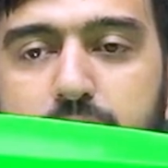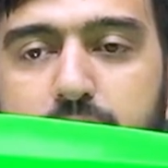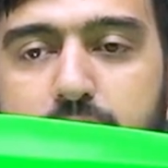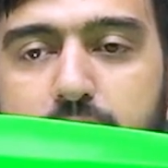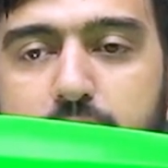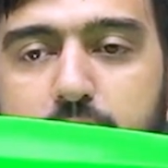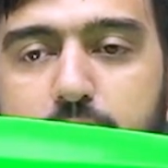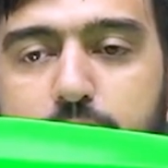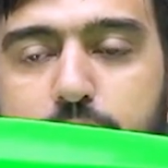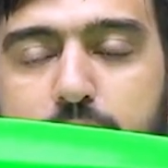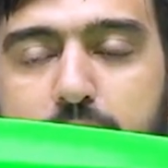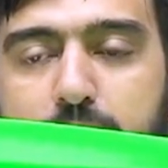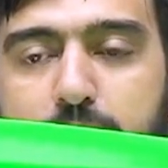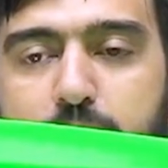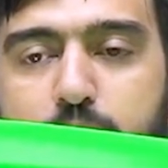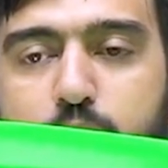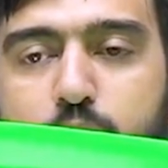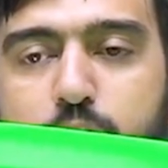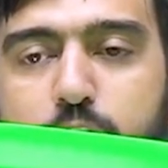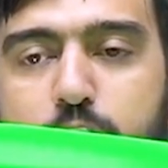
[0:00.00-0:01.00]
if I am
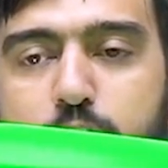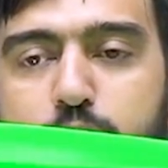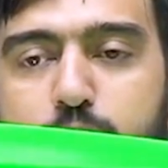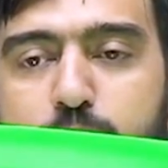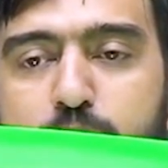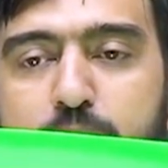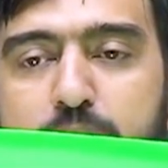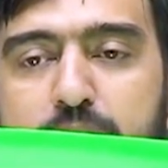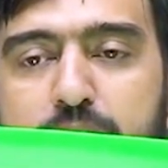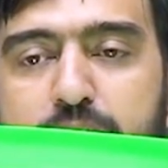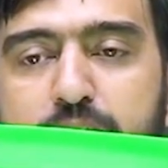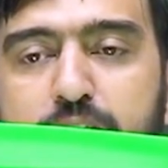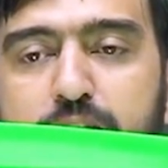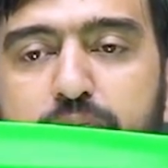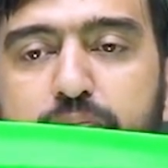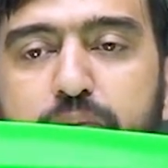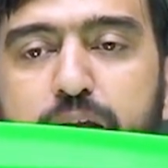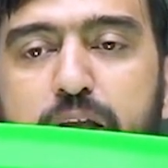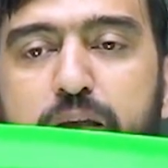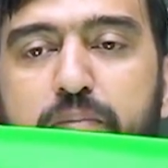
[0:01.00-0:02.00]
going to bend this
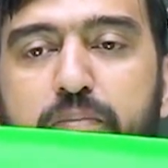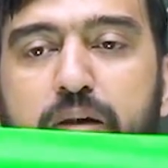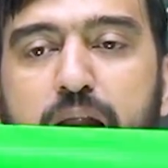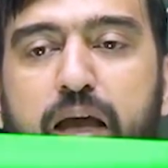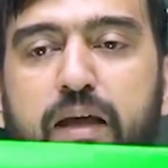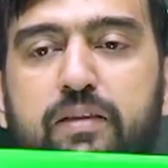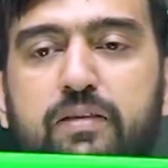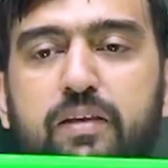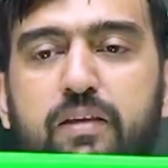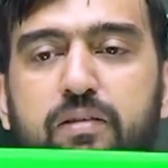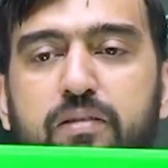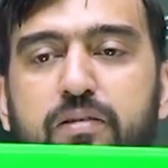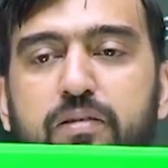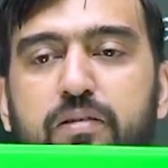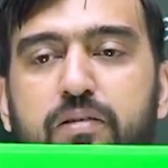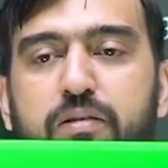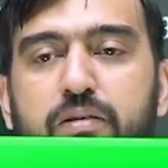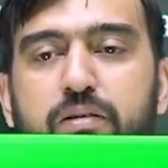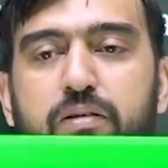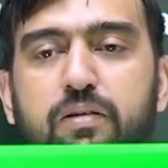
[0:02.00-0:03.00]
beam like this,
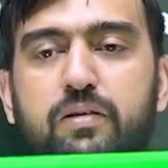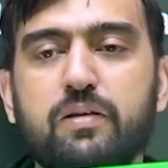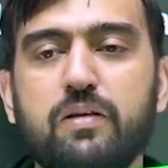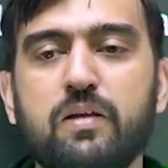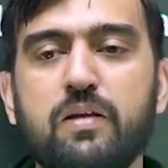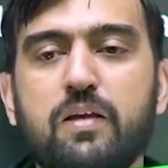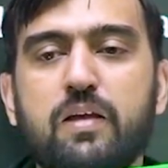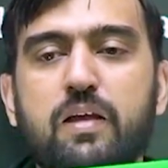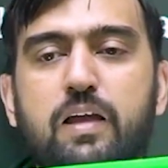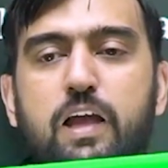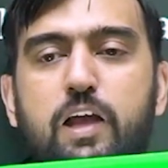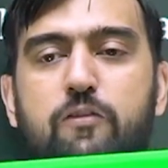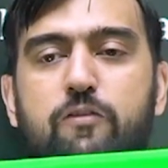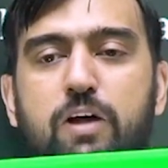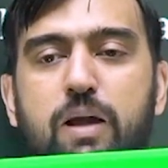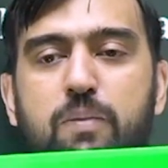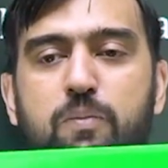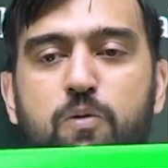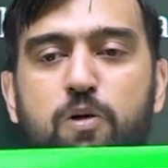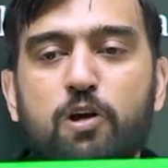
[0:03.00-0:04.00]
if I
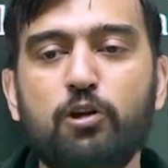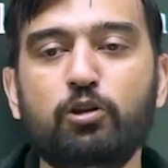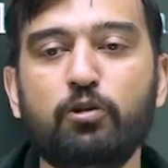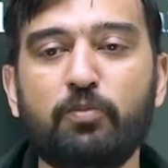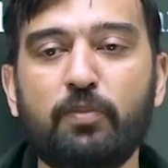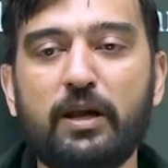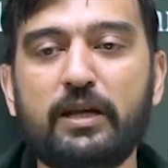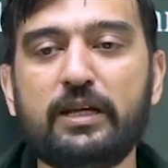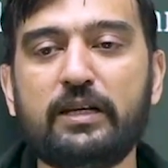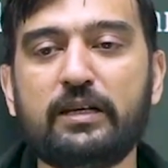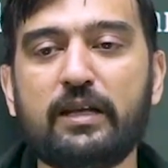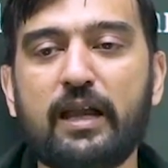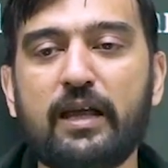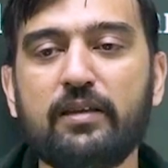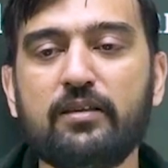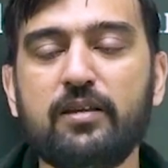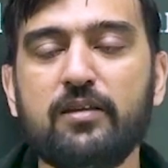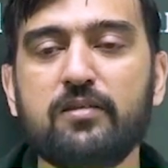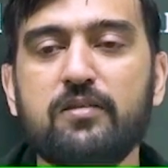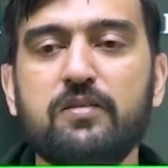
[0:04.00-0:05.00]
am going to bend it like
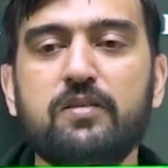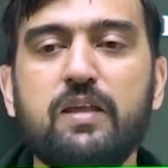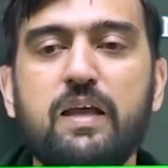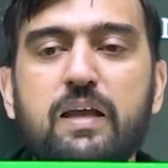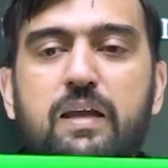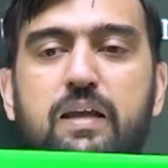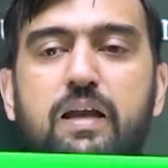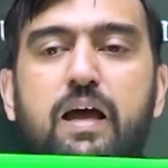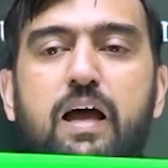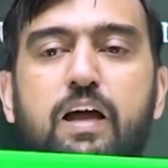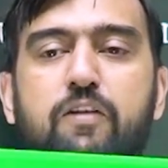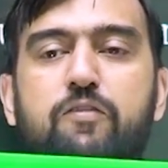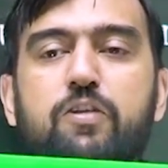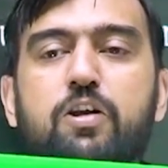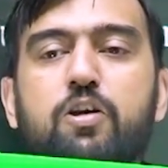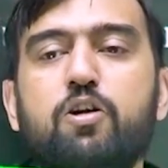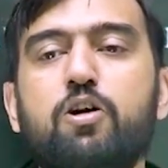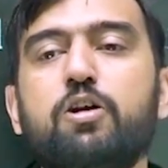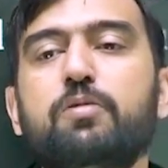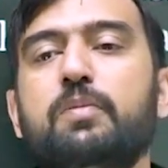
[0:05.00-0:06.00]
this, then I will
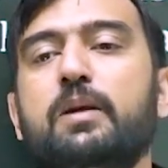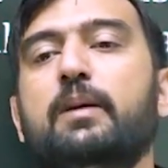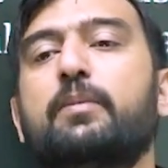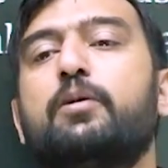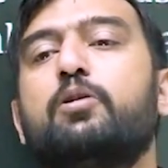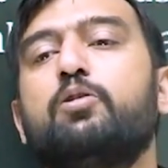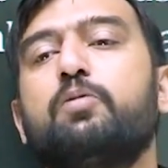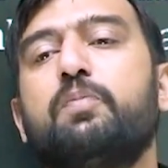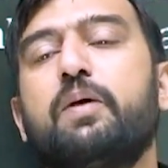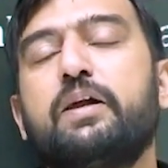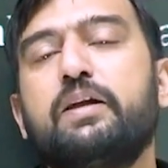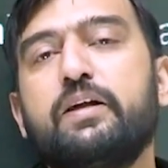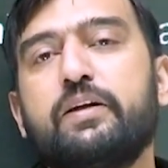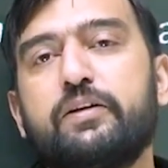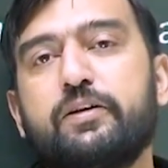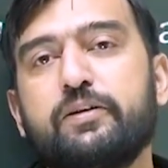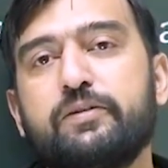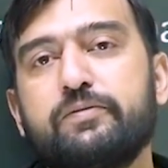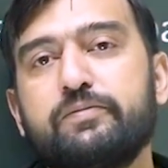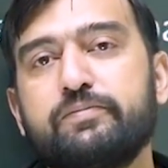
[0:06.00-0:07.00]
not be able to bend it.
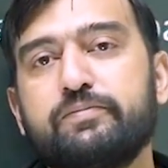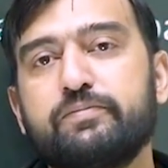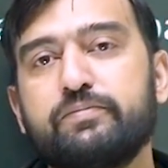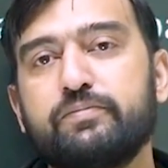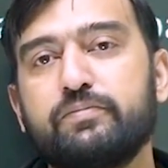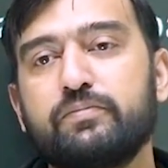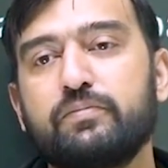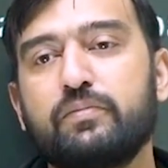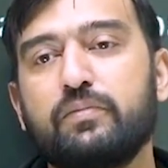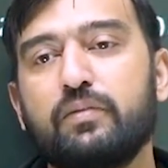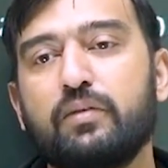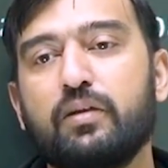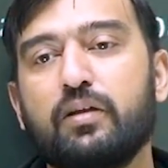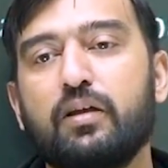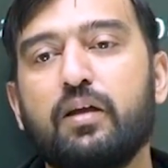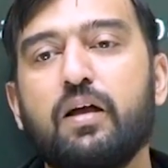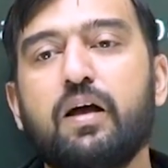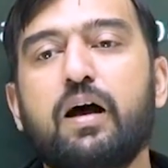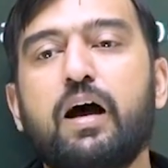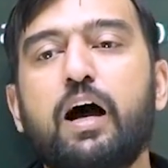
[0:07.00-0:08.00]

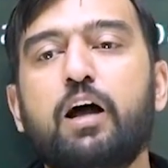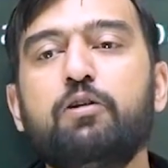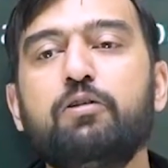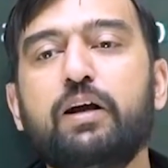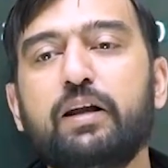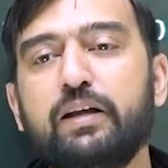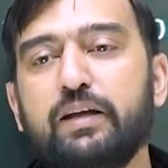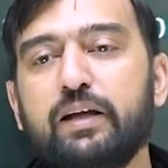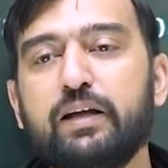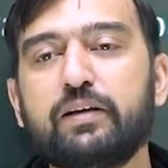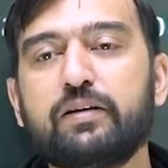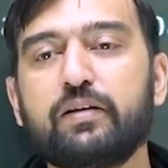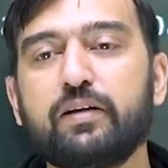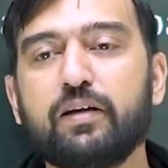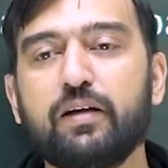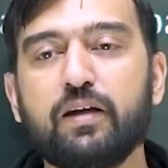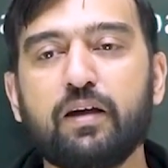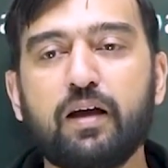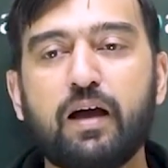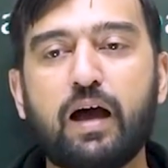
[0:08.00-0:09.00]
Are you getting it?
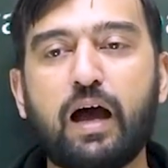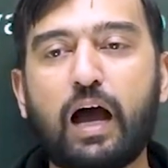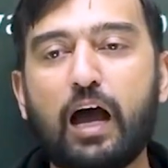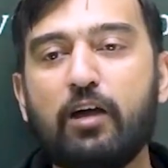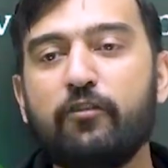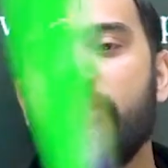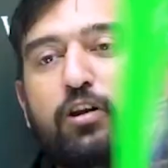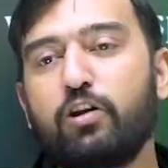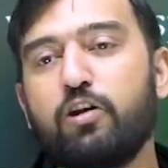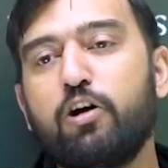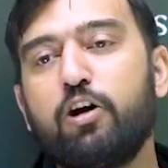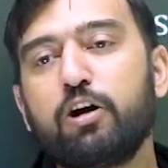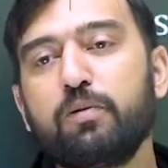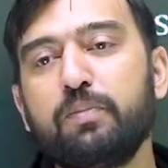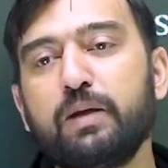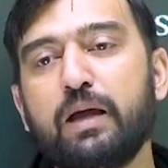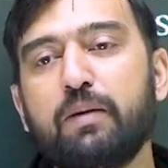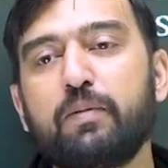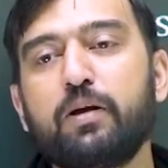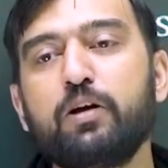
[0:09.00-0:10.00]
I will not be
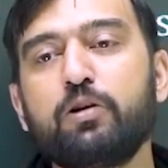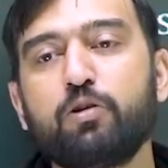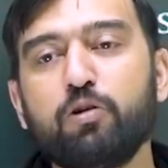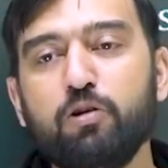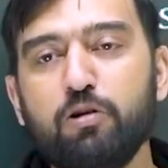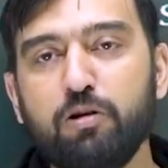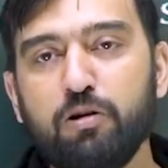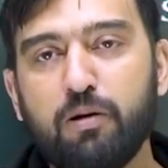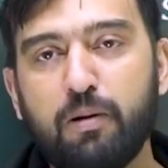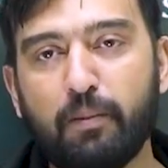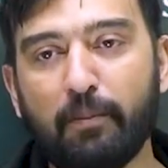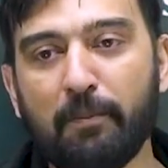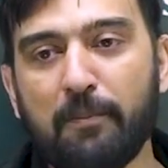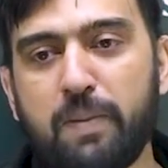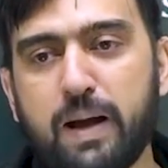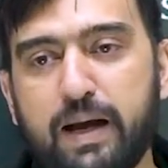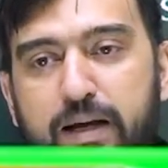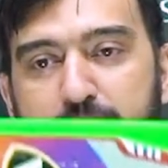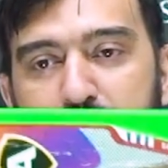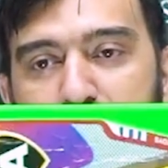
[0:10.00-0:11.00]
able to
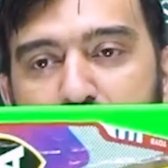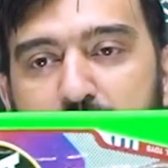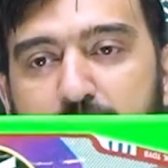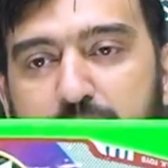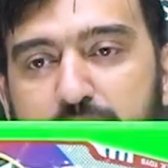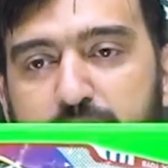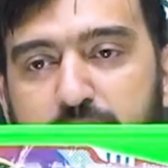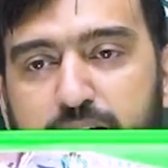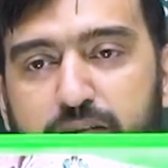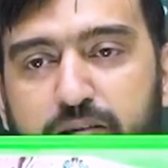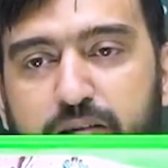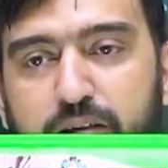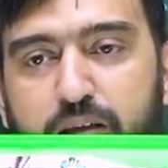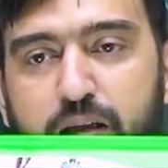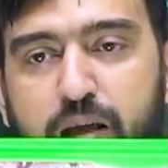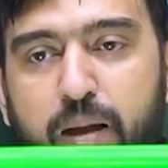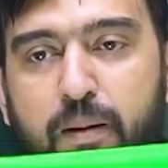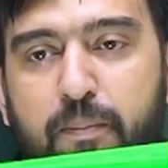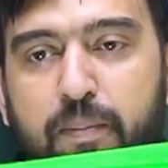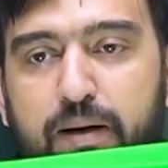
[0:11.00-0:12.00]
bend it like this,
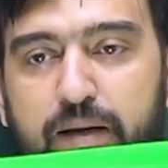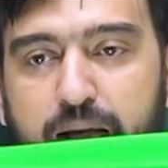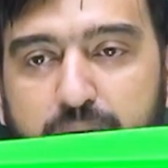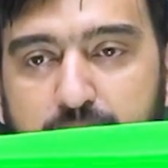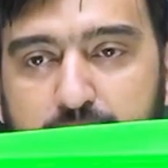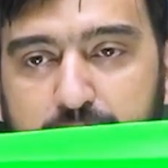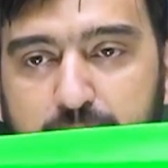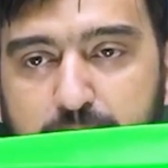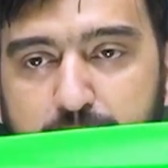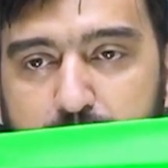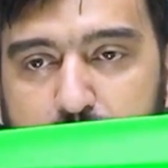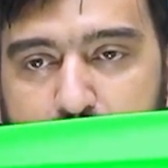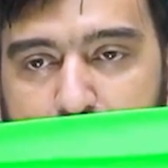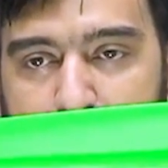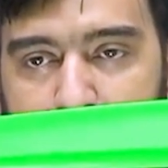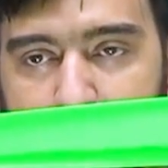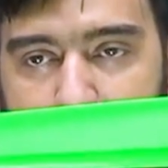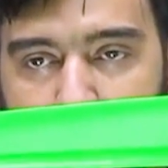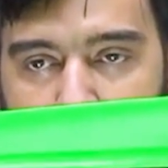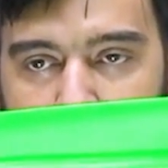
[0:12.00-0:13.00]
but I can bend
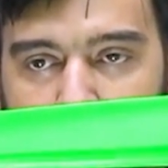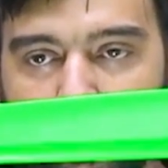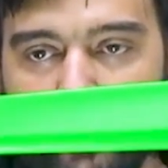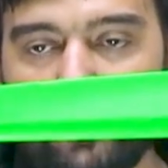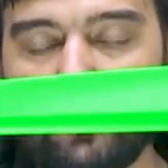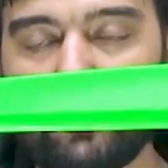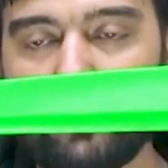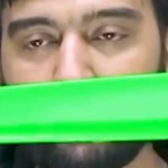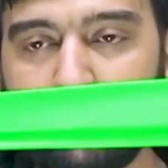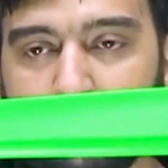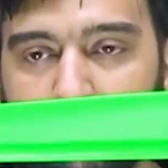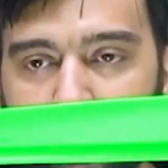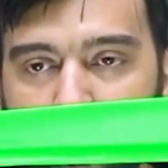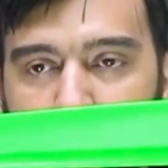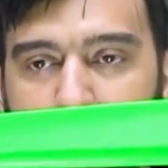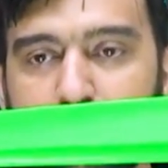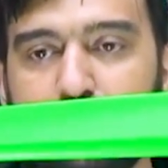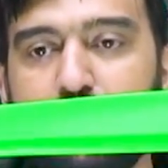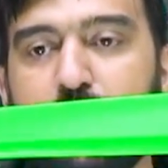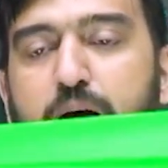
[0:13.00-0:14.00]
it like this
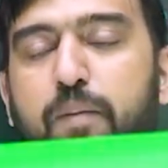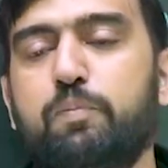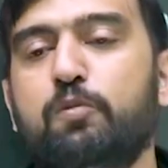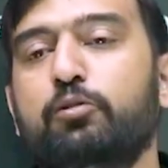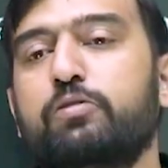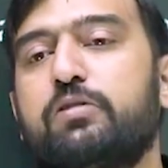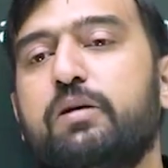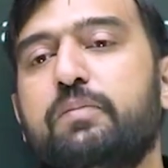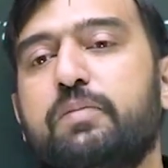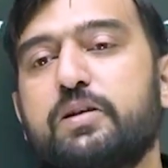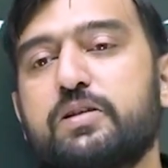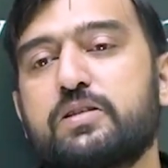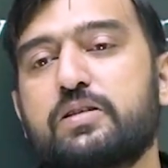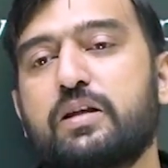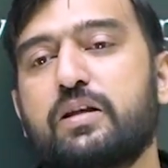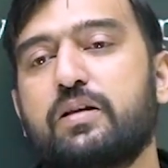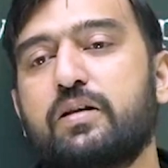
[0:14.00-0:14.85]
up to some extent.